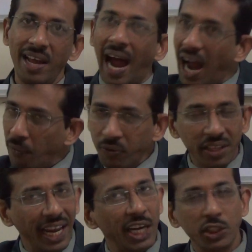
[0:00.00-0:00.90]
After
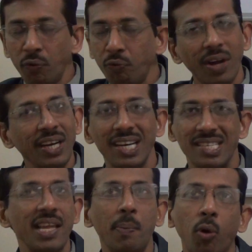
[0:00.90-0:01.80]
the age of 12 years,
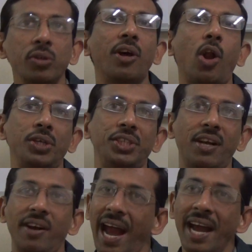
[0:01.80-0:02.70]
both the
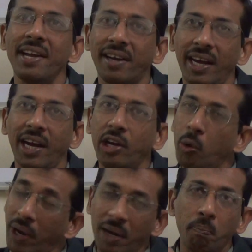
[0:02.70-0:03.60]
logical and the creative
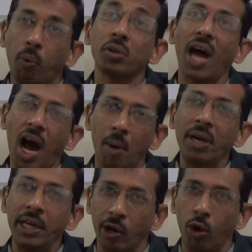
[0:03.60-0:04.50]
brain both are
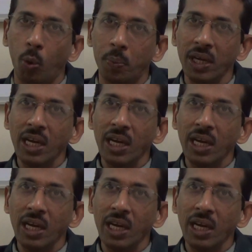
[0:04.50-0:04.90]
being developed.